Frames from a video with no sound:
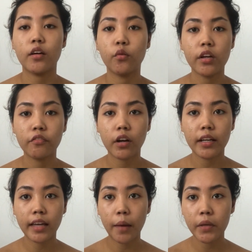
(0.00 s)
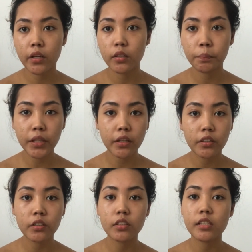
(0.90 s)
going for like chemical
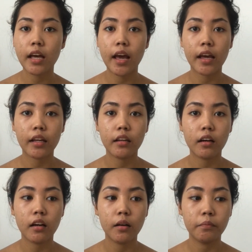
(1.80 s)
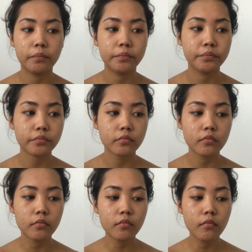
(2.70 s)
peels and
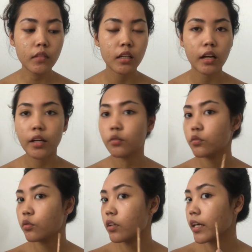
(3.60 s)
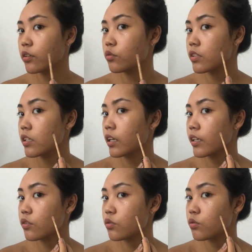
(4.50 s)
I don't know, like using
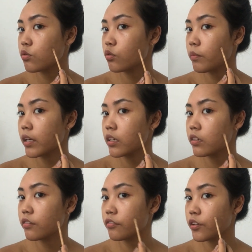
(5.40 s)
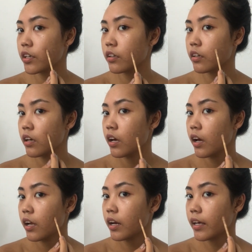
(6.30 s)
like so many different
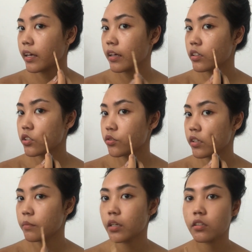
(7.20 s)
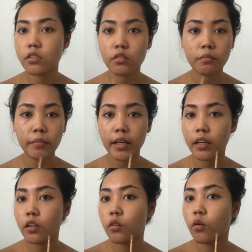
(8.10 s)
like treatments to
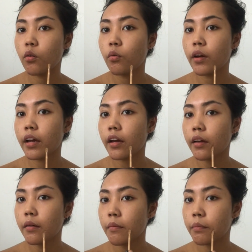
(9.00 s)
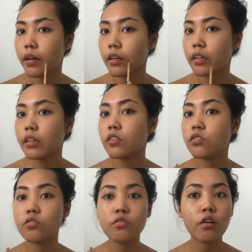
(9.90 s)
make it go away, but
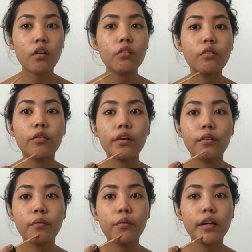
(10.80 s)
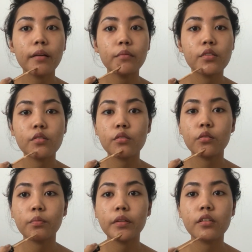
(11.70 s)
it's not going away. I'm
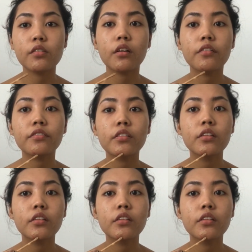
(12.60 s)
so pissed off.